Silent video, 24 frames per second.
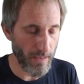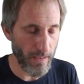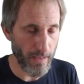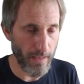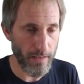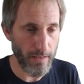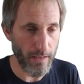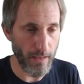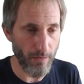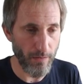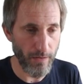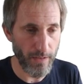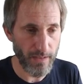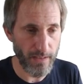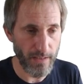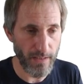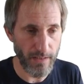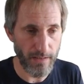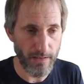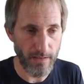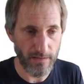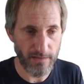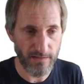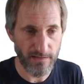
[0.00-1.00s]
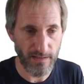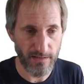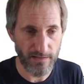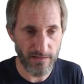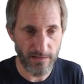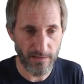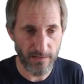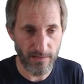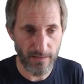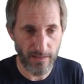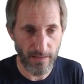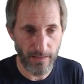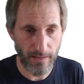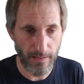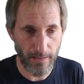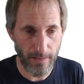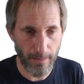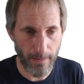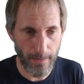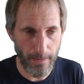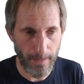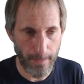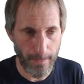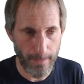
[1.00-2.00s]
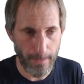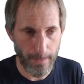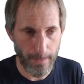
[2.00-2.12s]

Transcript: and now I can access it again